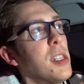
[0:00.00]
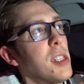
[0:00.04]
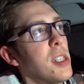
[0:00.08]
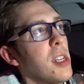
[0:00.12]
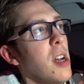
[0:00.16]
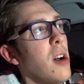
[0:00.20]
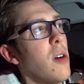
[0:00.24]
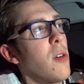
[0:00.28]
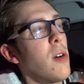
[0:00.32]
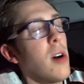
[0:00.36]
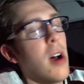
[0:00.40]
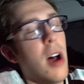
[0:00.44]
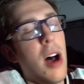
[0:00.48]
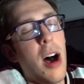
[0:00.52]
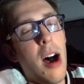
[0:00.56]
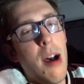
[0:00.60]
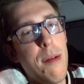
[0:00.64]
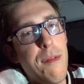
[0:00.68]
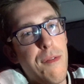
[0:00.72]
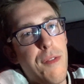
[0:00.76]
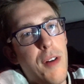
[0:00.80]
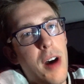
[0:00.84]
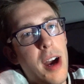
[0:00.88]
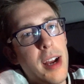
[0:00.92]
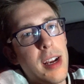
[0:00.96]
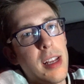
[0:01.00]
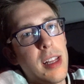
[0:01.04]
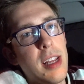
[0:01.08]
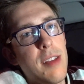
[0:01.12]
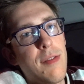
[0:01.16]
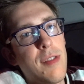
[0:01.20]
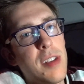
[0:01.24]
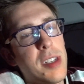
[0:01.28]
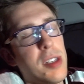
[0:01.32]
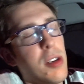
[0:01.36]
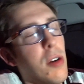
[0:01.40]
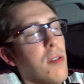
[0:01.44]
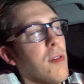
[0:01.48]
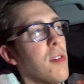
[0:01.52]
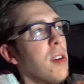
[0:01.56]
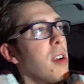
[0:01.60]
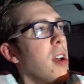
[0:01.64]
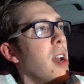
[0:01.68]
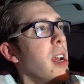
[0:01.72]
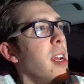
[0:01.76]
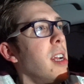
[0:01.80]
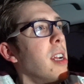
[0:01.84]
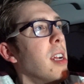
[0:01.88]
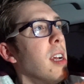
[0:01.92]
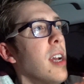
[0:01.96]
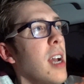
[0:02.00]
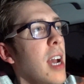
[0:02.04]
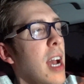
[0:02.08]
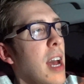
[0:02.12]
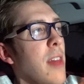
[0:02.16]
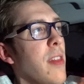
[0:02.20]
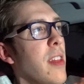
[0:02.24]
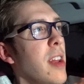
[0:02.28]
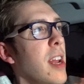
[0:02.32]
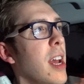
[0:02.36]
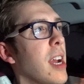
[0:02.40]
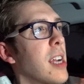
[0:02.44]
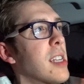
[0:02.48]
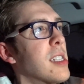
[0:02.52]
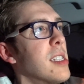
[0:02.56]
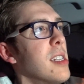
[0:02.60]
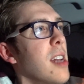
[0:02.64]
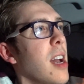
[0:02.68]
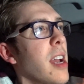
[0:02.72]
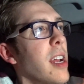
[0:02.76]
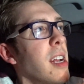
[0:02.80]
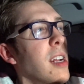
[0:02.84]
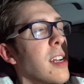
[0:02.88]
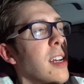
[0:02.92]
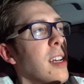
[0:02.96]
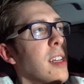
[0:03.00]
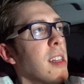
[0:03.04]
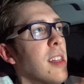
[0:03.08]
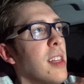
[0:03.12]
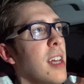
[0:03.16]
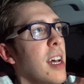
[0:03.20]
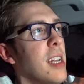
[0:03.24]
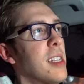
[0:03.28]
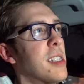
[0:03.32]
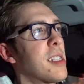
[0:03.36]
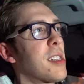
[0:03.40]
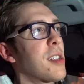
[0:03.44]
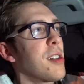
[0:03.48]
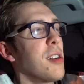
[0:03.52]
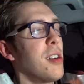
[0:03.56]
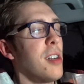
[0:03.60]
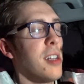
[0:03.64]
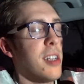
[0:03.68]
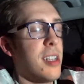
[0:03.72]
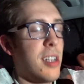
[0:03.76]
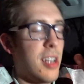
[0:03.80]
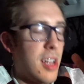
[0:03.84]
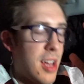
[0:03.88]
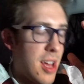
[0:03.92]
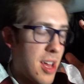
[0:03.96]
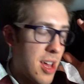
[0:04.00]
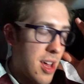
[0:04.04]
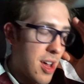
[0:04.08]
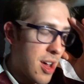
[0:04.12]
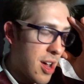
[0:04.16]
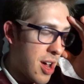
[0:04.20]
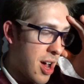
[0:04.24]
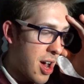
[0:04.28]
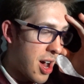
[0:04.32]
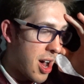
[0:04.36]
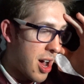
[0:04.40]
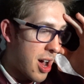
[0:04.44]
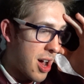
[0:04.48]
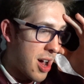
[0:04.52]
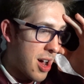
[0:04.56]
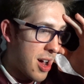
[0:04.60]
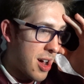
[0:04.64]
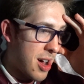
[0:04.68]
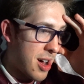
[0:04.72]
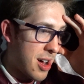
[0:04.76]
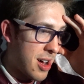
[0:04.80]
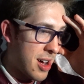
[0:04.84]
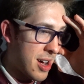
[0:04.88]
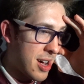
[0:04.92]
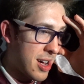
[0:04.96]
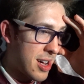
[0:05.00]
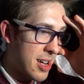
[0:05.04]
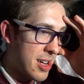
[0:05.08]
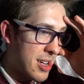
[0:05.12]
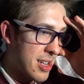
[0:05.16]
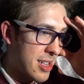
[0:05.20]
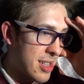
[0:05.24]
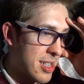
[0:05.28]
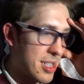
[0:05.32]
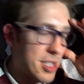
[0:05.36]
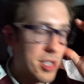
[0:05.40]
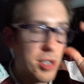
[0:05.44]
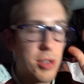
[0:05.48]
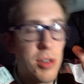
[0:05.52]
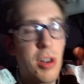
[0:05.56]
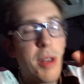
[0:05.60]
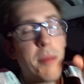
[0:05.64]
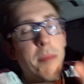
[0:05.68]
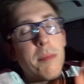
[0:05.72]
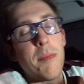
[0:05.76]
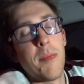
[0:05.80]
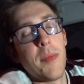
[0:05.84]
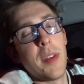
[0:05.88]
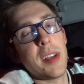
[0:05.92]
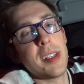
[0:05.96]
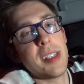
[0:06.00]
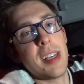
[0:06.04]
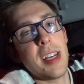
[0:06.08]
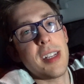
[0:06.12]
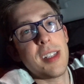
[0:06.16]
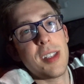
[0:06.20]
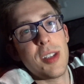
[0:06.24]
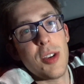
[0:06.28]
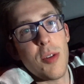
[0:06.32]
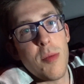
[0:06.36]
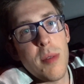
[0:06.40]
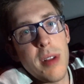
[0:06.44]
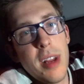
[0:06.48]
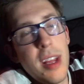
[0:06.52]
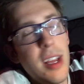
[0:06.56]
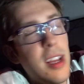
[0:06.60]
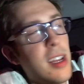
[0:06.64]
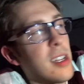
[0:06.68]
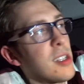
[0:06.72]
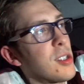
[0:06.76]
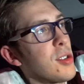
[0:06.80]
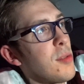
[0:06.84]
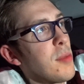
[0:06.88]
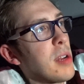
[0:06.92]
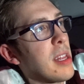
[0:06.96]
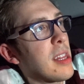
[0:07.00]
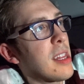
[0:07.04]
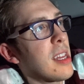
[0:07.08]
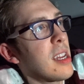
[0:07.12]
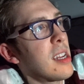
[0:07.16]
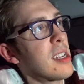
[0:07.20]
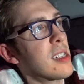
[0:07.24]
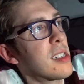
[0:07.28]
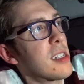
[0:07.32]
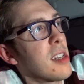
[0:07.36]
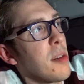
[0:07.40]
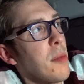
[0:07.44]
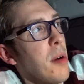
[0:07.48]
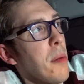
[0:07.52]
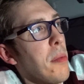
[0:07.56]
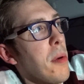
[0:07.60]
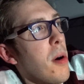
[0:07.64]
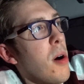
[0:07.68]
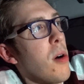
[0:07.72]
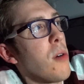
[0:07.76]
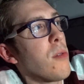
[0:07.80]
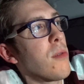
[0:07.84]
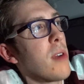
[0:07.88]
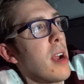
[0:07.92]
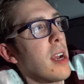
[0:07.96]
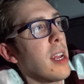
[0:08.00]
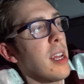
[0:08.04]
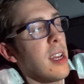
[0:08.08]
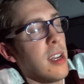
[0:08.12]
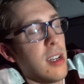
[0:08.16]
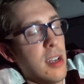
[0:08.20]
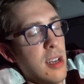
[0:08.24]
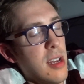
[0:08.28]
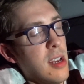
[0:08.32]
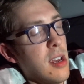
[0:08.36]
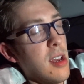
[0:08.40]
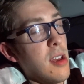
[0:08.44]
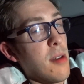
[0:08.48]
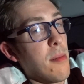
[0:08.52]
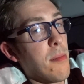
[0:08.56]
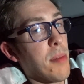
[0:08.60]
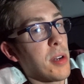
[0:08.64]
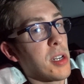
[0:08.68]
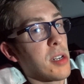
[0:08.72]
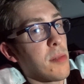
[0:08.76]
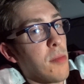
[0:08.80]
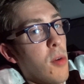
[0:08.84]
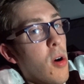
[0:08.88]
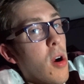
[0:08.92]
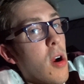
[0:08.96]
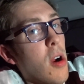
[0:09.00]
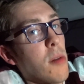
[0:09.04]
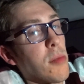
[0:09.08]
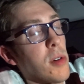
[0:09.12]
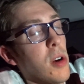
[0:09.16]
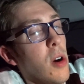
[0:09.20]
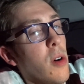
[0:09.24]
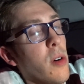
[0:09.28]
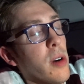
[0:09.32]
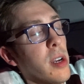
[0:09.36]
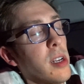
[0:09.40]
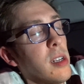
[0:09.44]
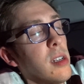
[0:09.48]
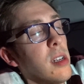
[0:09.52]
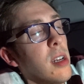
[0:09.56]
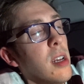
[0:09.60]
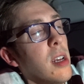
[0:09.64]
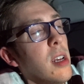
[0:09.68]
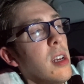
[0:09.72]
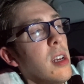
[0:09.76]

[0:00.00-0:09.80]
So I'm fine to leave this overnight and the next night. That's good. Ah, this trip has had so many, so many things come up already. But tomorrow I'm going